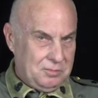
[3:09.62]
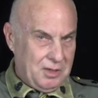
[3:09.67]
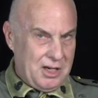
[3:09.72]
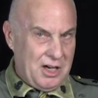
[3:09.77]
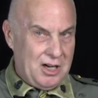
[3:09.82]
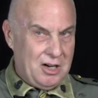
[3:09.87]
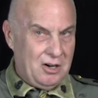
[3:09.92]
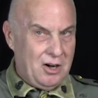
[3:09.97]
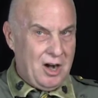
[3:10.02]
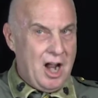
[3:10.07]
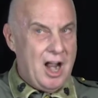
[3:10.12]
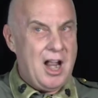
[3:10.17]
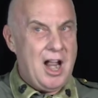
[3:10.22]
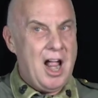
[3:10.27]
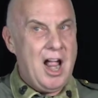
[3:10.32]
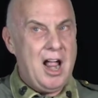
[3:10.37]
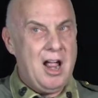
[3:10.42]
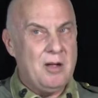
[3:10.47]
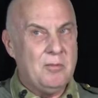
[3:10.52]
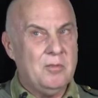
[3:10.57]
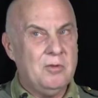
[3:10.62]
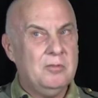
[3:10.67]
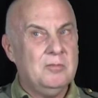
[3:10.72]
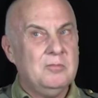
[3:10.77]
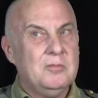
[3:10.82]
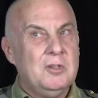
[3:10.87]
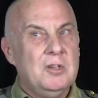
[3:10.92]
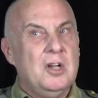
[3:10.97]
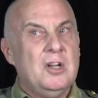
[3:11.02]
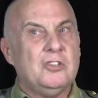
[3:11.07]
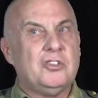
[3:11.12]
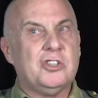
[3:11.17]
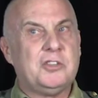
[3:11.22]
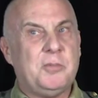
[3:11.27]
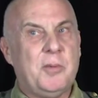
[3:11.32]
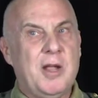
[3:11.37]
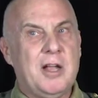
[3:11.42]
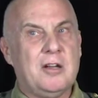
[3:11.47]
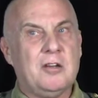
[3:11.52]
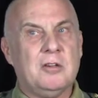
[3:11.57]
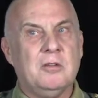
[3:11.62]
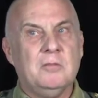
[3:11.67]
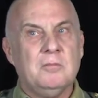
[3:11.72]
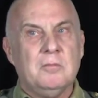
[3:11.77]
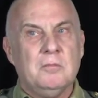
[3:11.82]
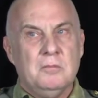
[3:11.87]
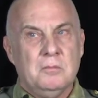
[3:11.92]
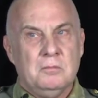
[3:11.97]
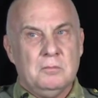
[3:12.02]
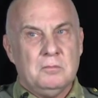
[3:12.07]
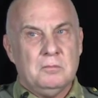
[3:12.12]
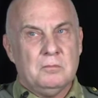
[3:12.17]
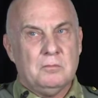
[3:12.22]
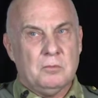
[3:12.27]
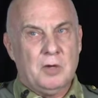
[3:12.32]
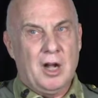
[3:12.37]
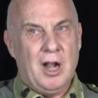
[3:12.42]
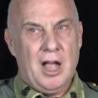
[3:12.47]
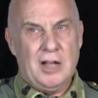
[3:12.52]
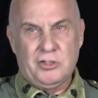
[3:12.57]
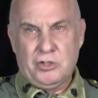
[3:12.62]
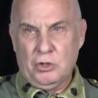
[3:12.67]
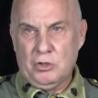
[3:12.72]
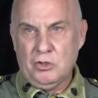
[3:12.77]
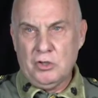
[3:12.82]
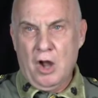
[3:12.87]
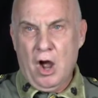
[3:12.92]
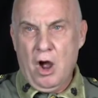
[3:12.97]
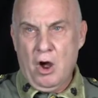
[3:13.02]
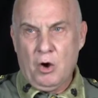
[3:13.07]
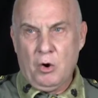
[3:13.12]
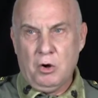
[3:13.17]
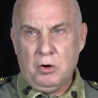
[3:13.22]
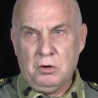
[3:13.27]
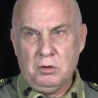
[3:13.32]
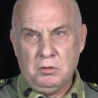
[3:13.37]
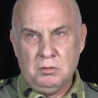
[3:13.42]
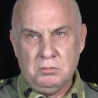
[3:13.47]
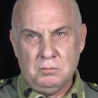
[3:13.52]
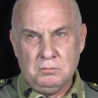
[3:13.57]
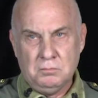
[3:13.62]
but here I am to speak what I do know.